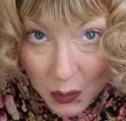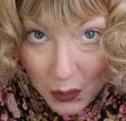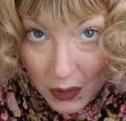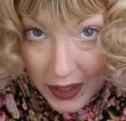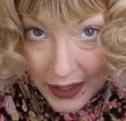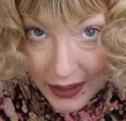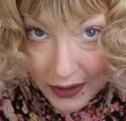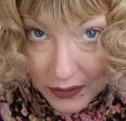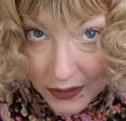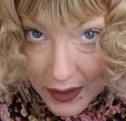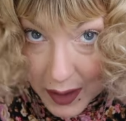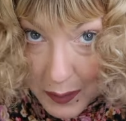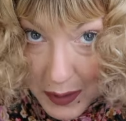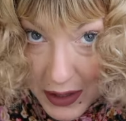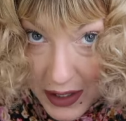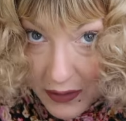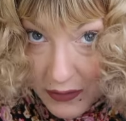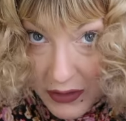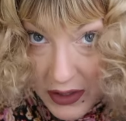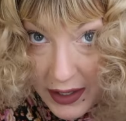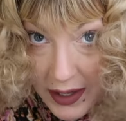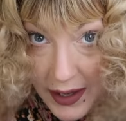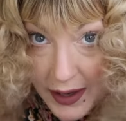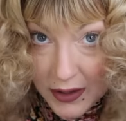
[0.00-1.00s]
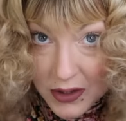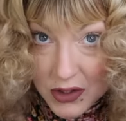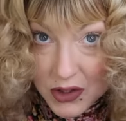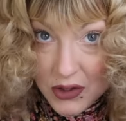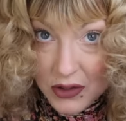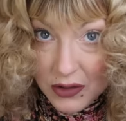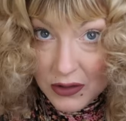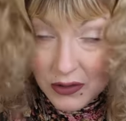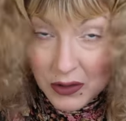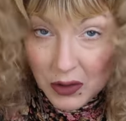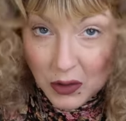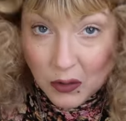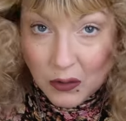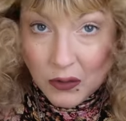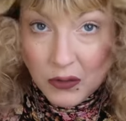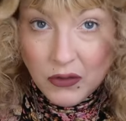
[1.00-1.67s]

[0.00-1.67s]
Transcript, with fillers: wild. Let me give it an extra little